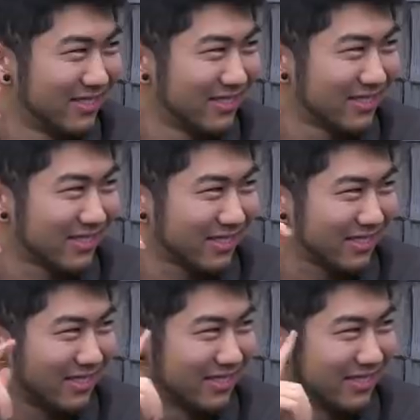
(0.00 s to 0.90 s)

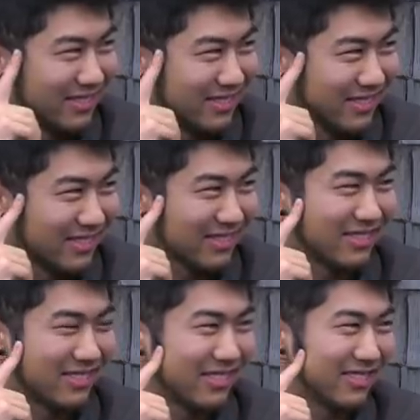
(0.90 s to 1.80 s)

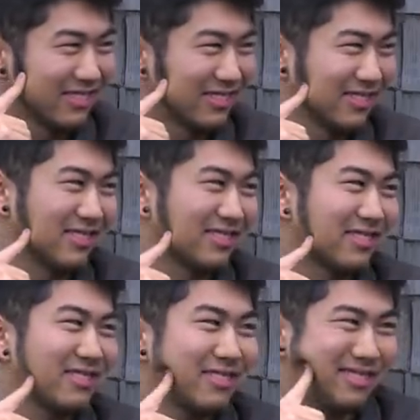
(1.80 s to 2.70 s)

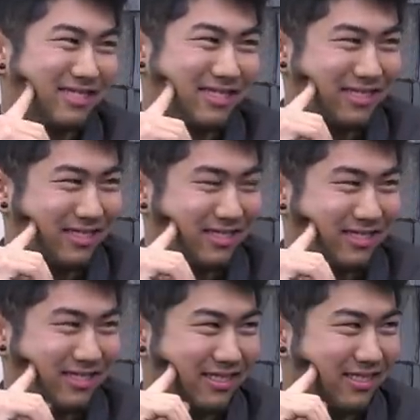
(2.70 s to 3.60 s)

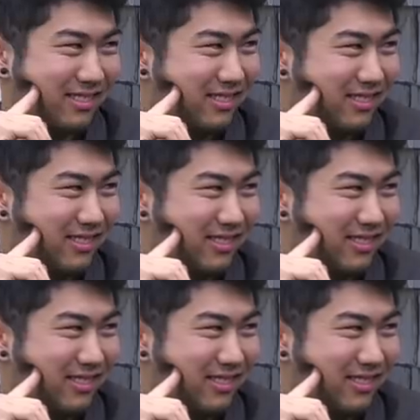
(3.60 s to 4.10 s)
The person shown says nothing.